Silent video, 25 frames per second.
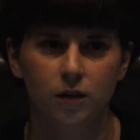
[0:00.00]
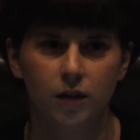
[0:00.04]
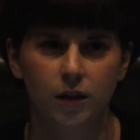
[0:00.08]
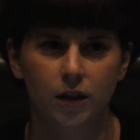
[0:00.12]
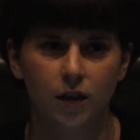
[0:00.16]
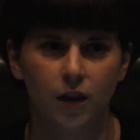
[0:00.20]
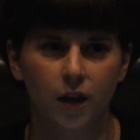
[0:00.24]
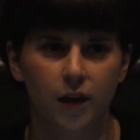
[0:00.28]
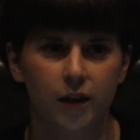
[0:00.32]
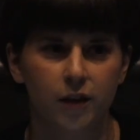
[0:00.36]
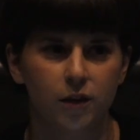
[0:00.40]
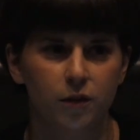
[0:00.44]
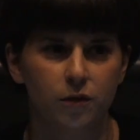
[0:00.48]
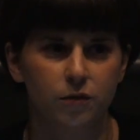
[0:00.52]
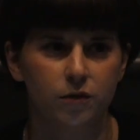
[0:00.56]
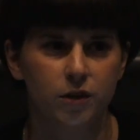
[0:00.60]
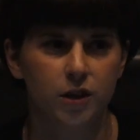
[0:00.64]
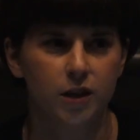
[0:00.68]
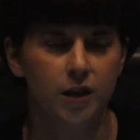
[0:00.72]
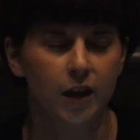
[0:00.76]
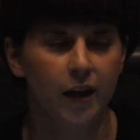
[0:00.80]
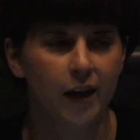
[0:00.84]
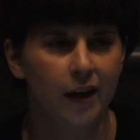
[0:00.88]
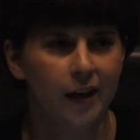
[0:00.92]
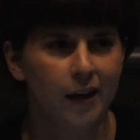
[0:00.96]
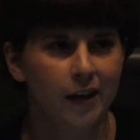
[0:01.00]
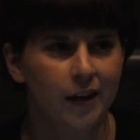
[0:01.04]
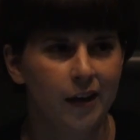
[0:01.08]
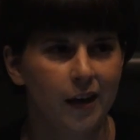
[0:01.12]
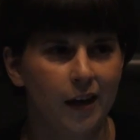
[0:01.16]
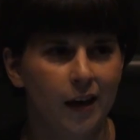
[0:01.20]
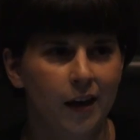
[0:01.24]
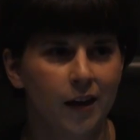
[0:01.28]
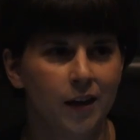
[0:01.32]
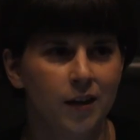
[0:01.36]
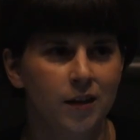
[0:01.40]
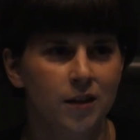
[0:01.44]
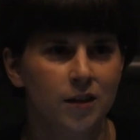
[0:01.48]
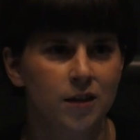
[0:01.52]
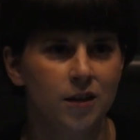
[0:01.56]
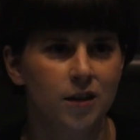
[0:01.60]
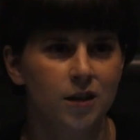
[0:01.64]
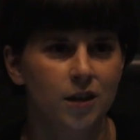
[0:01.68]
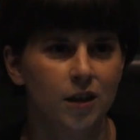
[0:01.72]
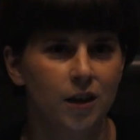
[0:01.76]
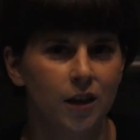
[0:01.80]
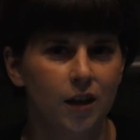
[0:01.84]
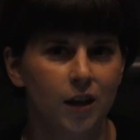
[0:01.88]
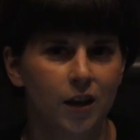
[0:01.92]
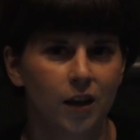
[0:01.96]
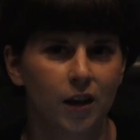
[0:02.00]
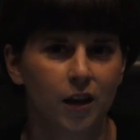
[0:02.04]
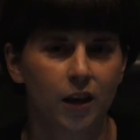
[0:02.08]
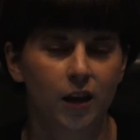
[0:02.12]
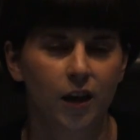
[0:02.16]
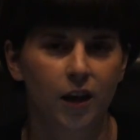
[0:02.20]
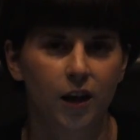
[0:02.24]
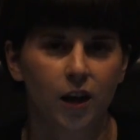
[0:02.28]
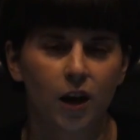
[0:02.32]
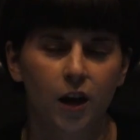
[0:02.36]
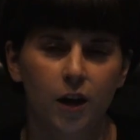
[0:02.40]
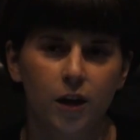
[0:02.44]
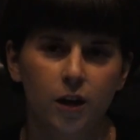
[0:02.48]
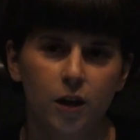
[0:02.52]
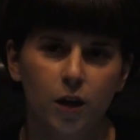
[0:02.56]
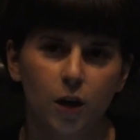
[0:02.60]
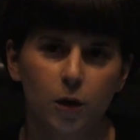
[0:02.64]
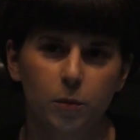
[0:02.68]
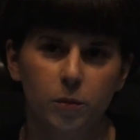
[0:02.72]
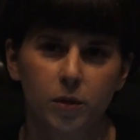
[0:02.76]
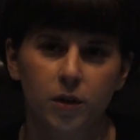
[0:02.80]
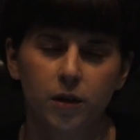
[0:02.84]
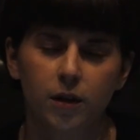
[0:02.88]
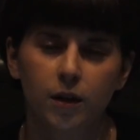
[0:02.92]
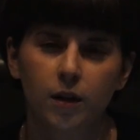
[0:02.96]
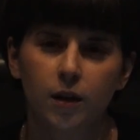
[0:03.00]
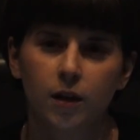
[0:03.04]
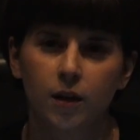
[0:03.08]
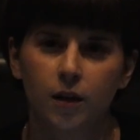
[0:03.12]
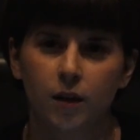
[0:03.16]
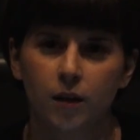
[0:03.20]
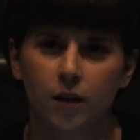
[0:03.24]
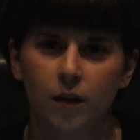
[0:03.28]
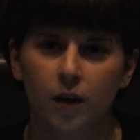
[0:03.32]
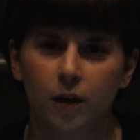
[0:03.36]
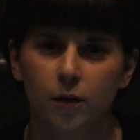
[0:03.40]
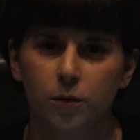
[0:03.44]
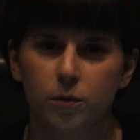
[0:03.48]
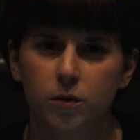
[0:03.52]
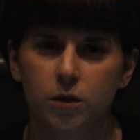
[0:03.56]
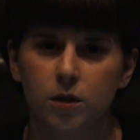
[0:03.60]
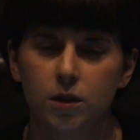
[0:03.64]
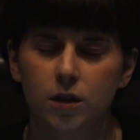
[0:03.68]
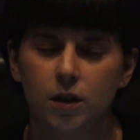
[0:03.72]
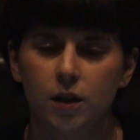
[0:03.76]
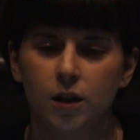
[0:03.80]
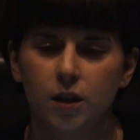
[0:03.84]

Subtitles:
in light of today, and it kind of got me thinking. I was